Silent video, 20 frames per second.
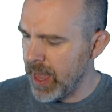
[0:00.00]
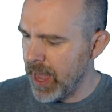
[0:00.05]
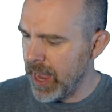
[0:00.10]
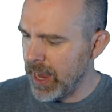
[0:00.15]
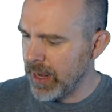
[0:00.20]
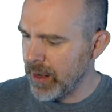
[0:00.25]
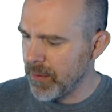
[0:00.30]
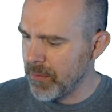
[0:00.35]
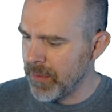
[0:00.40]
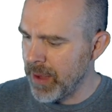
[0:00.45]

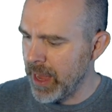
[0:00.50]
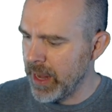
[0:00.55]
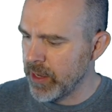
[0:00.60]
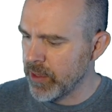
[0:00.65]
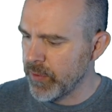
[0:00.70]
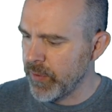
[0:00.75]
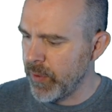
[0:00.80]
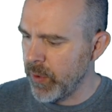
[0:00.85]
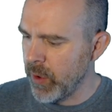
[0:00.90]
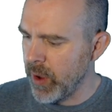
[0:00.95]
8
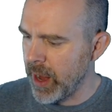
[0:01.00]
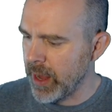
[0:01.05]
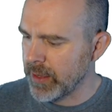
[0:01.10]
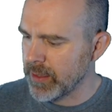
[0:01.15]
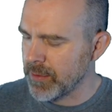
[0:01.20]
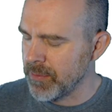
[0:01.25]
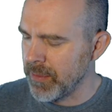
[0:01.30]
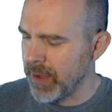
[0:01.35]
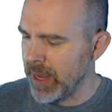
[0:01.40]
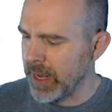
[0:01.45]
minus
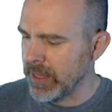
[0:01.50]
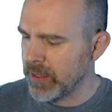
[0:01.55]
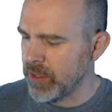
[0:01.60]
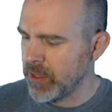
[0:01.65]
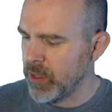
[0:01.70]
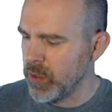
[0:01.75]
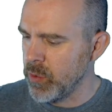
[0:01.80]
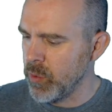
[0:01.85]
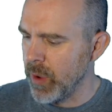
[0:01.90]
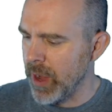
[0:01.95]
4x minus
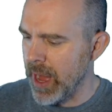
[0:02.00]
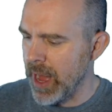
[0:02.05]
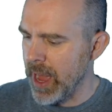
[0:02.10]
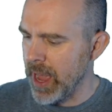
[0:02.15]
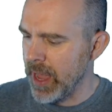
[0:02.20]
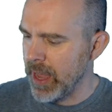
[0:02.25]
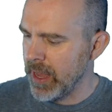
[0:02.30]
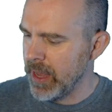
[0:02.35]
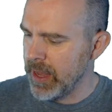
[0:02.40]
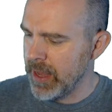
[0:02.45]

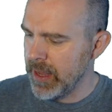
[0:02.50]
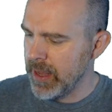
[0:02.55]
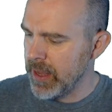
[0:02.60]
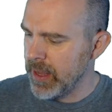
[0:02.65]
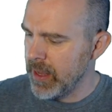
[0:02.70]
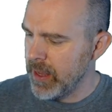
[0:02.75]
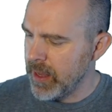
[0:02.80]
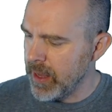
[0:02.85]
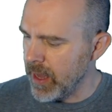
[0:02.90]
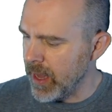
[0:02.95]
2y.
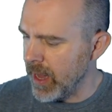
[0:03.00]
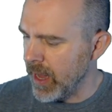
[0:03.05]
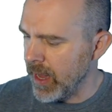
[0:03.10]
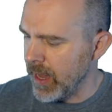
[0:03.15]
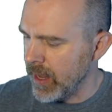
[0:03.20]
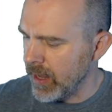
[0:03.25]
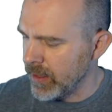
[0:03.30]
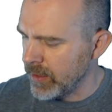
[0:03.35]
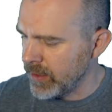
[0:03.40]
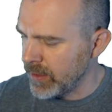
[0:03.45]

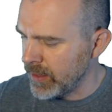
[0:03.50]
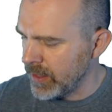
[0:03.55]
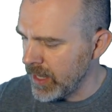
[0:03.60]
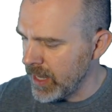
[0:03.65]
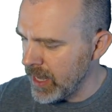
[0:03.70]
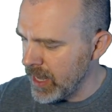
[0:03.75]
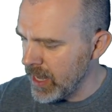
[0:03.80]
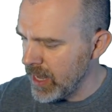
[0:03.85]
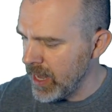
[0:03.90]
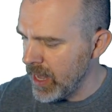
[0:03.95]

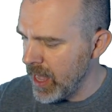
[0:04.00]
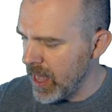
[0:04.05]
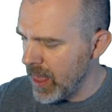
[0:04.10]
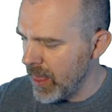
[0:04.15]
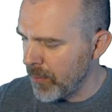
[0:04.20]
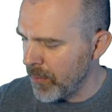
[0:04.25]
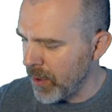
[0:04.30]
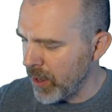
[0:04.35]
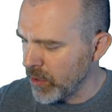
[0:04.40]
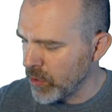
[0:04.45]

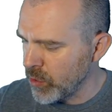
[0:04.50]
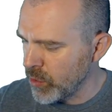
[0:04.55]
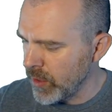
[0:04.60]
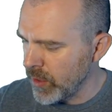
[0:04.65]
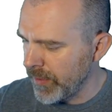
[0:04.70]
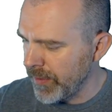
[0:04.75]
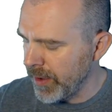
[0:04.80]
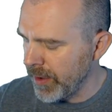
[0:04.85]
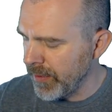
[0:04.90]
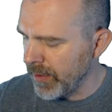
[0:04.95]
The partial
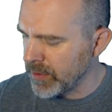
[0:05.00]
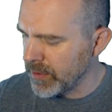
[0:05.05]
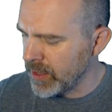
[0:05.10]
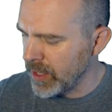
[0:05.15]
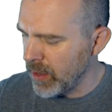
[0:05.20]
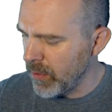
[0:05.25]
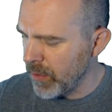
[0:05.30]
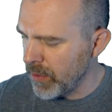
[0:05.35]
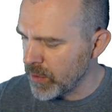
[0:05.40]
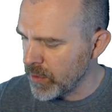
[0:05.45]
derivative of
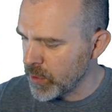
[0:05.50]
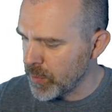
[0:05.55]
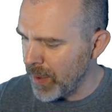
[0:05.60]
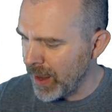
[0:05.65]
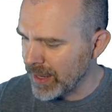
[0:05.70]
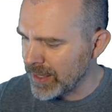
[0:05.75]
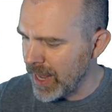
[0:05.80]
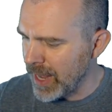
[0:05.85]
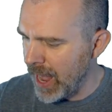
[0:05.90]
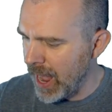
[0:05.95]
z with
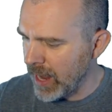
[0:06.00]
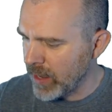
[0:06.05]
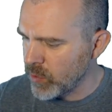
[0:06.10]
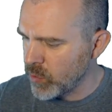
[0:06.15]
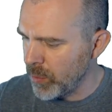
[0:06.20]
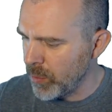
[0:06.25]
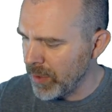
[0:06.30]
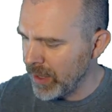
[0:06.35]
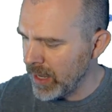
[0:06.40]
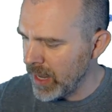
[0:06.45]
respect to
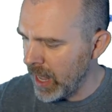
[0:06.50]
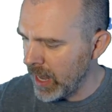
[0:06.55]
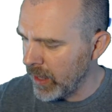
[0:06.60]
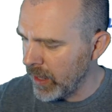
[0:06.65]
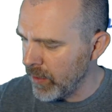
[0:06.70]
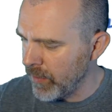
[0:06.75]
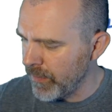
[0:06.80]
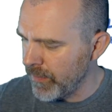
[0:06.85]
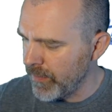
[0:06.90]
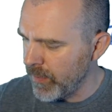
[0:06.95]
x will be
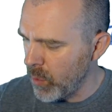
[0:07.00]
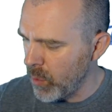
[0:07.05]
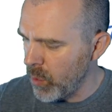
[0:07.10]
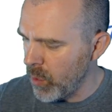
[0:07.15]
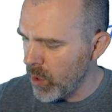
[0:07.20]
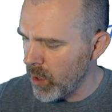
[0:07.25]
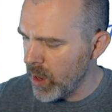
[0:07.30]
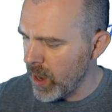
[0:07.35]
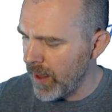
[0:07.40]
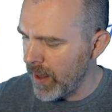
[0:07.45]
negative
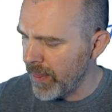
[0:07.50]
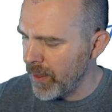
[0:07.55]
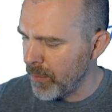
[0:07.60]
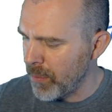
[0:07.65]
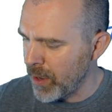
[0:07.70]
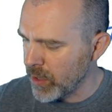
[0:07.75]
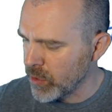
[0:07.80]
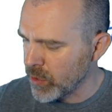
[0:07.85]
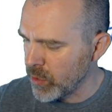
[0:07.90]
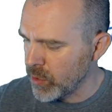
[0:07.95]
4, and the
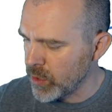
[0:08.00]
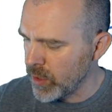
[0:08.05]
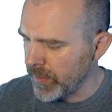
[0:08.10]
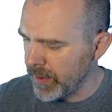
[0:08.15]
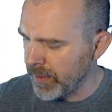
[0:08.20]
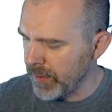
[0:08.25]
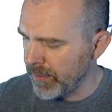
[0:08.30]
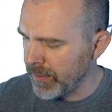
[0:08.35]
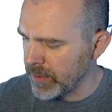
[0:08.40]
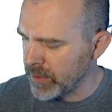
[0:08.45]
partial
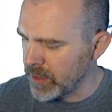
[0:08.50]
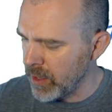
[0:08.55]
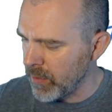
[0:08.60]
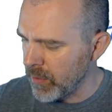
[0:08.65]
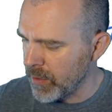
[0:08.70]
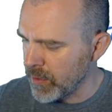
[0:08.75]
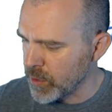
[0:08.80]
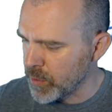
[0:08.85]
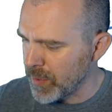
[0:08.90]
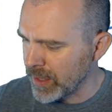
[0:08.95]
derivative of z
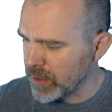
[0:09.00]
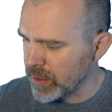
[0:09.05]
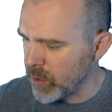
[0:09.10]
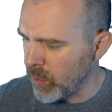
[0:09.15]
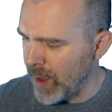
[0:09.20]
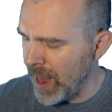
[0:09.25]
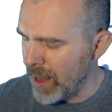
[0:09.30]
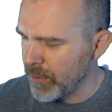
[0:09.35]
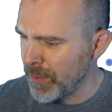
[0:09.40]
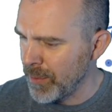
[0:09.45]
with respect
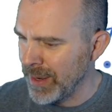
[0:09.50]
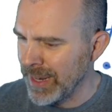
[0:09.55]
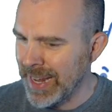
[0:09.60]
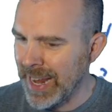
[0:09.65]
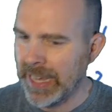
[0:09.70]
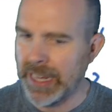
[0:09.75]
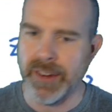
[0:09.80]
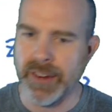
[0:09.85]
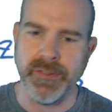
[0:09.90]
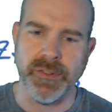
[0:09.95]
to y will be
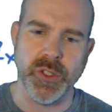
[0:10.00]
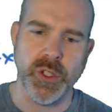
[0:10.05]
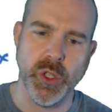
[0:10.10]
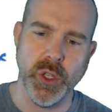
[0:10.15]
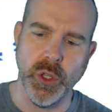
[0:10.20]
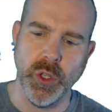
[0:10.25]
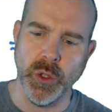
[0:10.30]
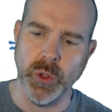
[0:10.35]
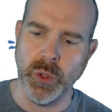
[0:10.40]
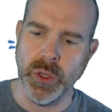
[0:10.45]
negative
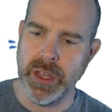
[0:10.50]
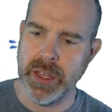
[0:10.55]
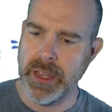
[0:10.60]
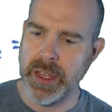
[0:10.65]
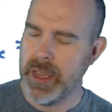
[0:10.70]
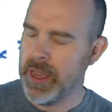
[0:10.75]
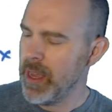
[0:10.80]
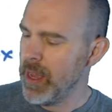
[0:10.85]
2.